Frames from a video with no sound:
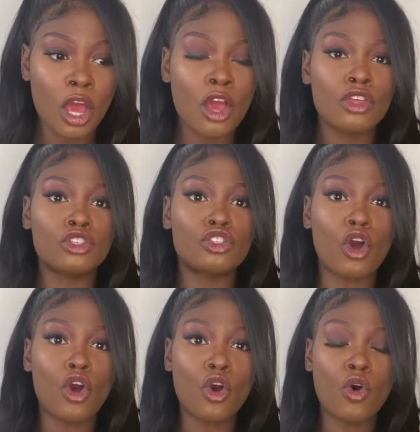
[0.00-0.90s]

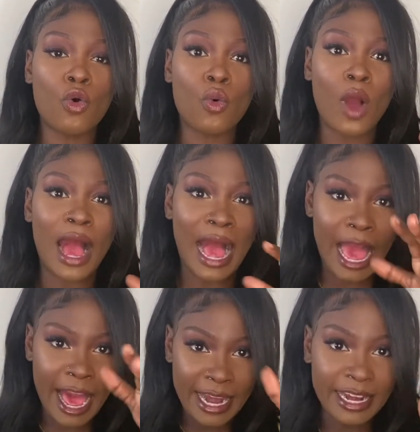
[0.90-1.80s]
So
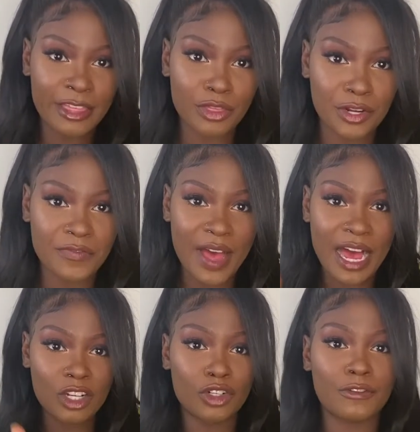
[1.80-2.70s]
out of that
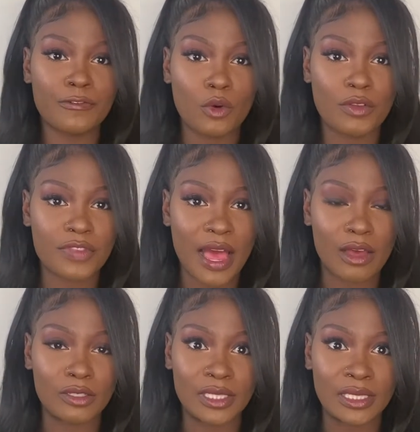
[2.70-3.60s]
3,500 and
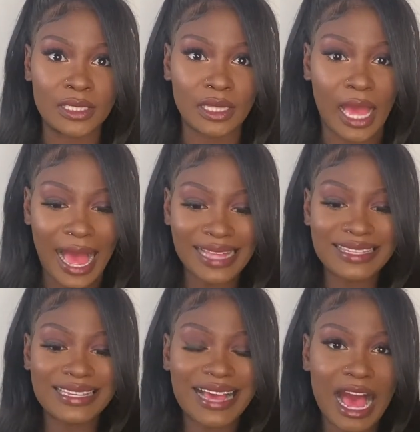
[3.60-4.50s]
4,000, I
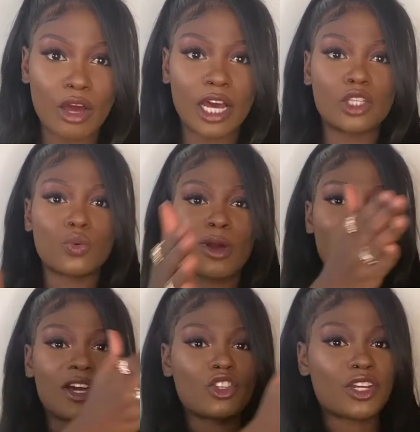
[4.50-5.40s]
took out a
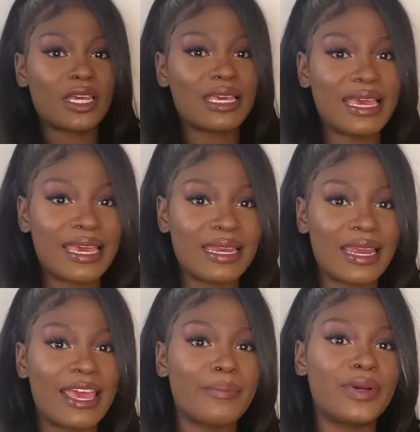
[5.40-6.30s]
1,200
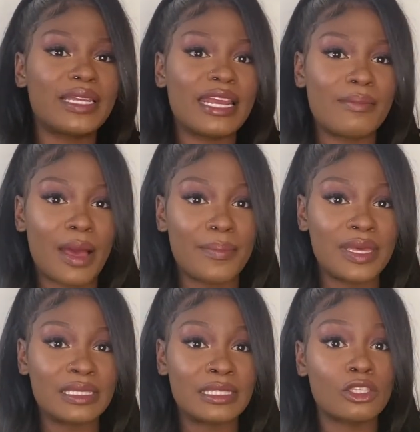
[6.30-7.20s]
again and put that in my
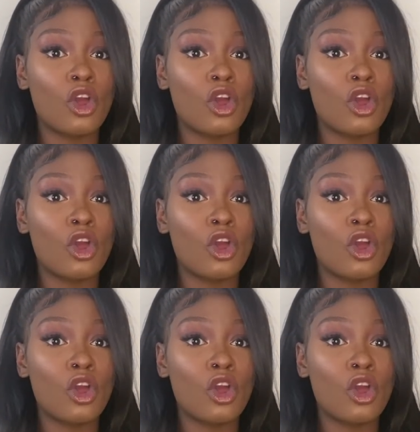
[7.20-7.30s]
business.